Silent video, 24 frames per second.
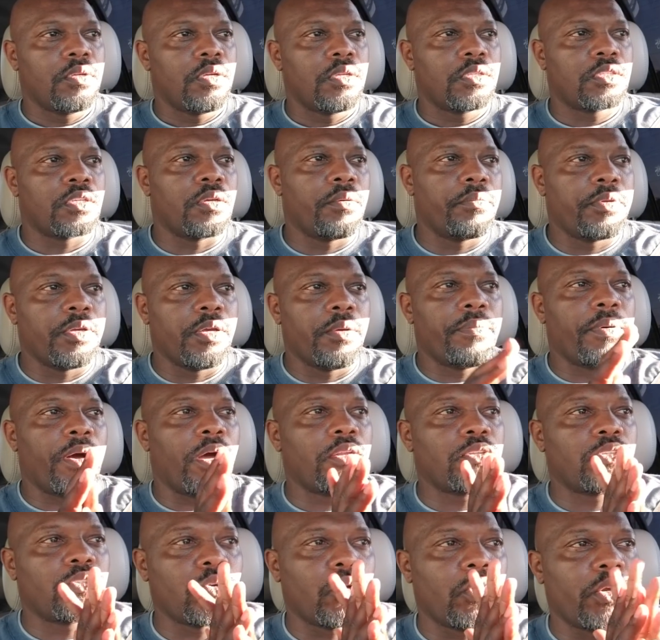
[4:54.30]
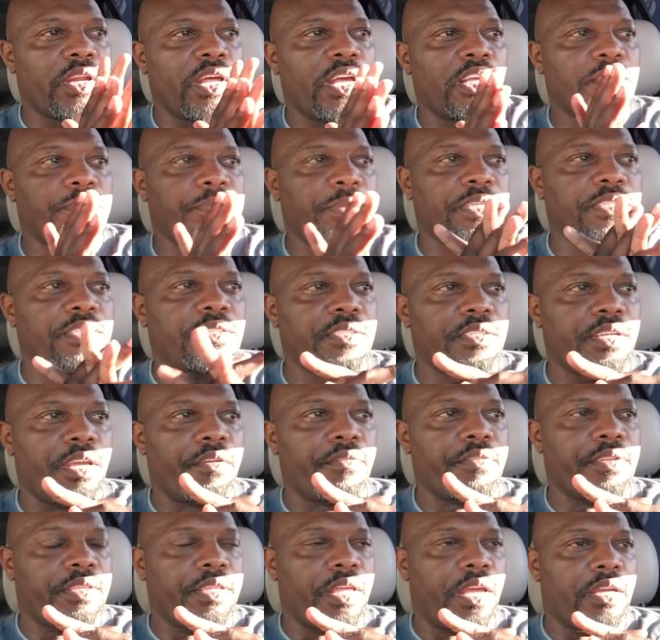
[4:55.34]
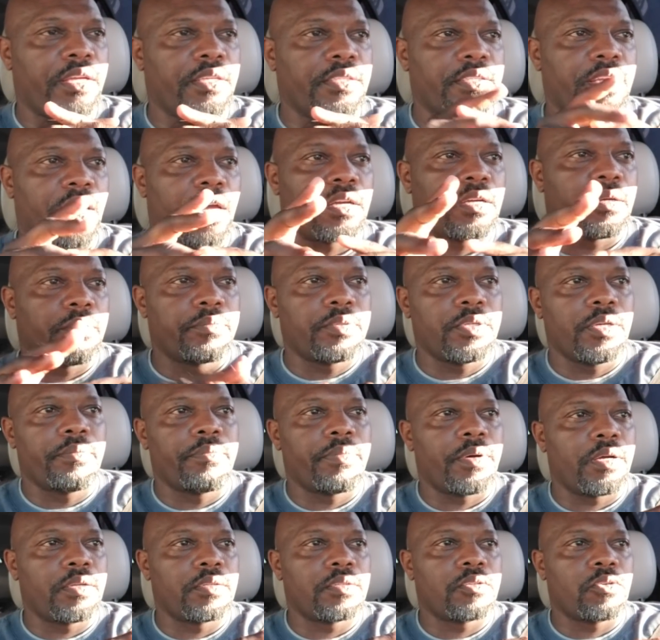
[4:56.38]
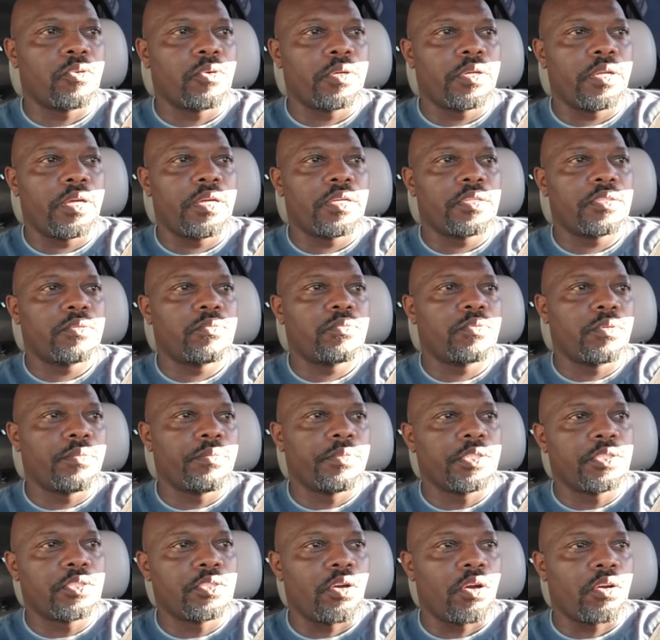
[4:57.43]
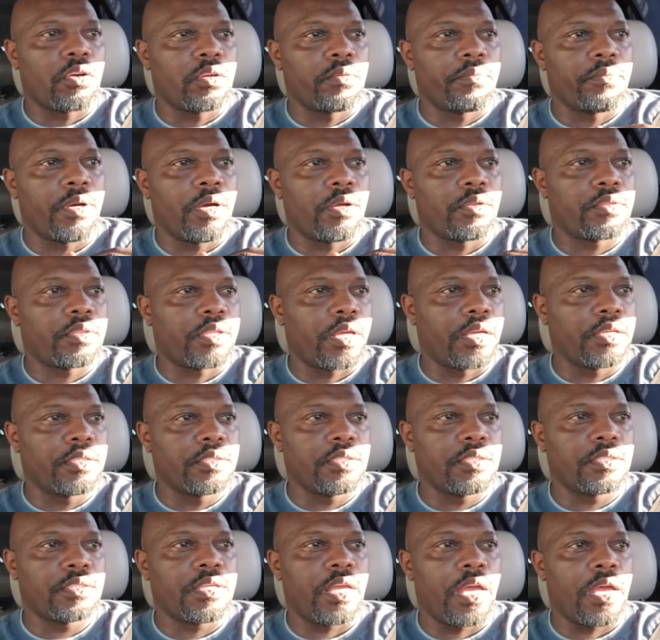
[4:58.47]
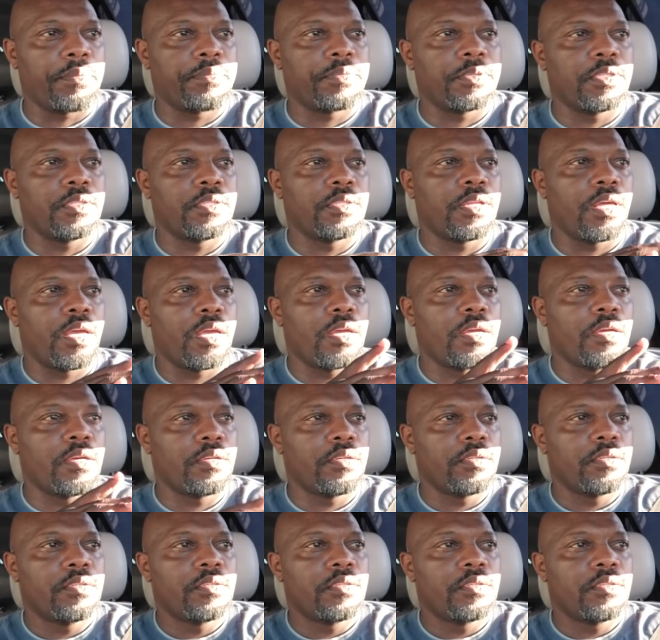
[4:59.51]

It's going to be about DoorDash, but everything is not going to be about DoorDash. We're going to be talking about things that's happening now.